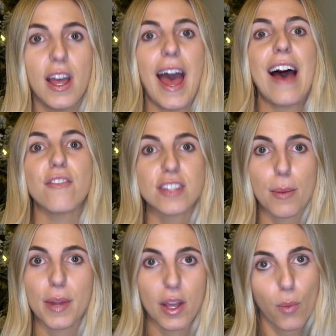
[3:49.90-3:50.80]
have
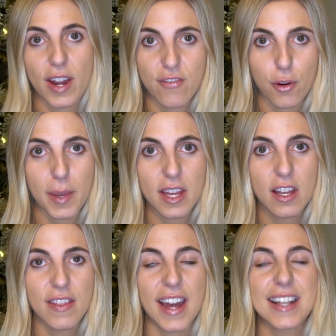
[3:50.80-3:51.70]
somebody wait for me.
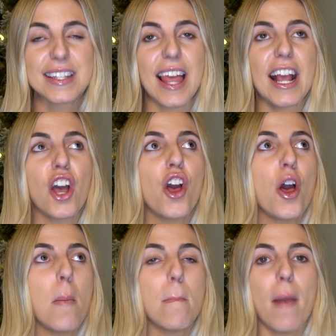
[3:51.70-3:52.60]
That is like
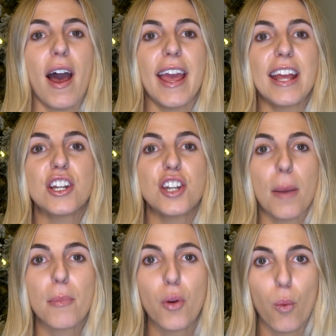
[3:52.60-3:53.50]
my
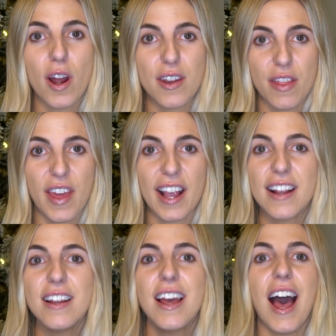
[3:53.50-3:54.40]
number one
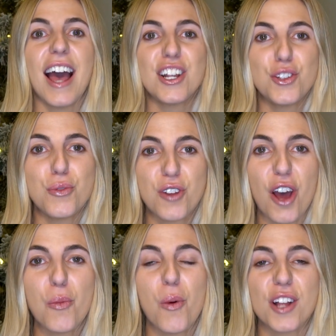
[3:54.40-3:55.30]
thing I do
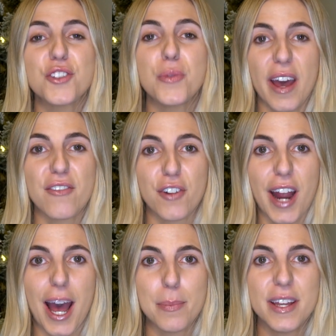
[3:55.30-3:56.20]
not want to ever
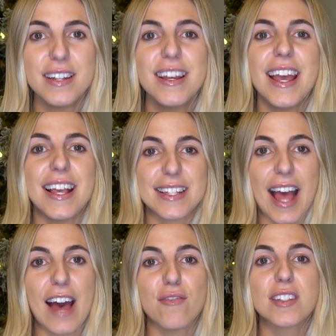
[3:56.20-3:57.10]
happen, is
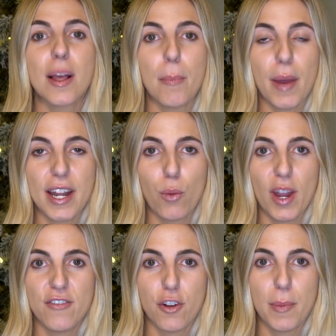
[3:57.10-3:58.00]
have somebody
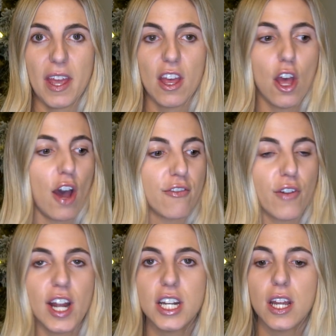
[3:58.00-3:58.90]
wait for me. A
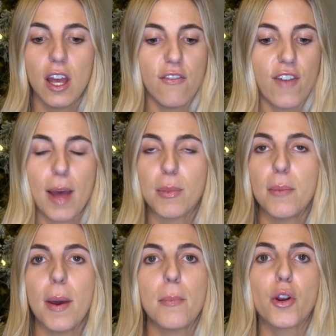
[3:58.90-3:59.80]
friend, family
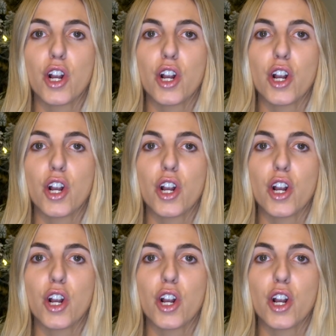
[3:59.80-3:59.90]
member,